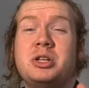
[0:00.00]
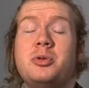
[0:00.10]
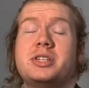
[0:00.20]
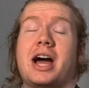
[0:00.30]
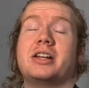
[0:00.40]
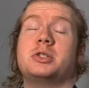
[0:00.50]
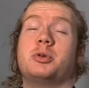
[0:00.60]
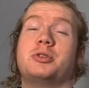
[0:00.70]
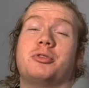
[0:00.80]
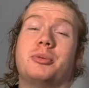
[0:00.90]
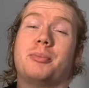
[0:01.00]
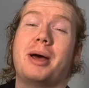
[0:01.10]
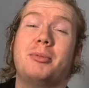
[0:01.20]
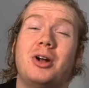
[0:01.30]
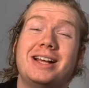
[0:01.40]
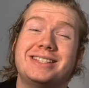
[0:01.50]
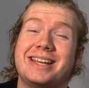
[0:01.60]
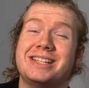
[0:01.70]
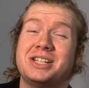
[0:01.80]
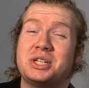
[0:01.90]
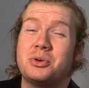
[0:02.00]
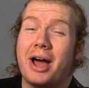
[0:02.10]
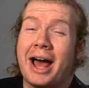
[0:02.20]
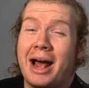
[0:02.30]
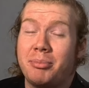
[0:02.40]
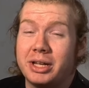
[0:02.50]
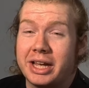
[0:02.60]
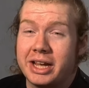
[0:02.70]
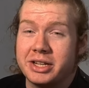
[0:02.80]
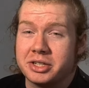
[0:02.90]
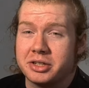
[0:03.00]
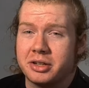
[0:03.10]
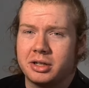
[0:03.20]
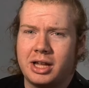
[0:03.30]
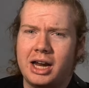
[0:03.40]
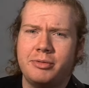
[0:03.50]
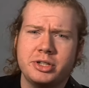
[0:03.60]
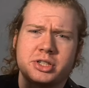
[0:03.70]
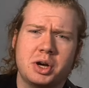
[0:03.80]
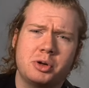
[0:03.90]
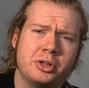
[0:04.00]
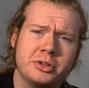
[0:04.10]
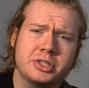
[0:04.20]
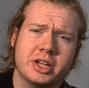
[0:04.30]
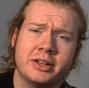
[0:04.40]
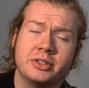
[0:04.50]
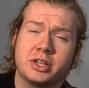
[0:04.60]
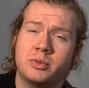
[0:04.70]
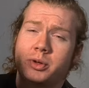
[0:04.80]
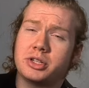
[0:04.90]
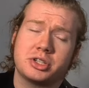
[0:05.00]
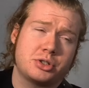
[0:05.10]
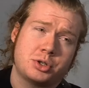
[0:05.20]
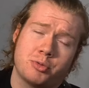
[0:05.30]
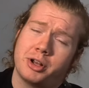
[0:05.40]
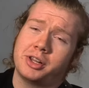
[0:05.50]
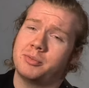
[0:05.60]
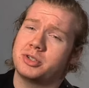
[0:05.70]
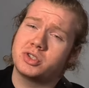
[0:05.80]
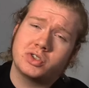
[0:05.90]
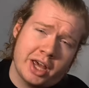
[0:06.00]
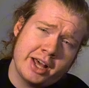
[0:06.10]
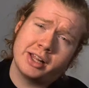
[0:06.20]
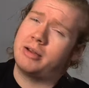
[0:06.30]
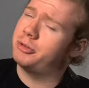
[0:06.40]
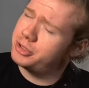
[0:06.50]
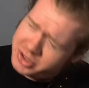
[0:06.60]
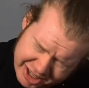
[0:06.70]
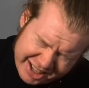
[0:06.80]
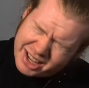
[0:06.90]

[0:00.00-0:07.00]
2 is how to switch from memorization to application. A lot of us go to learn scales and we just drill them. Scale after scale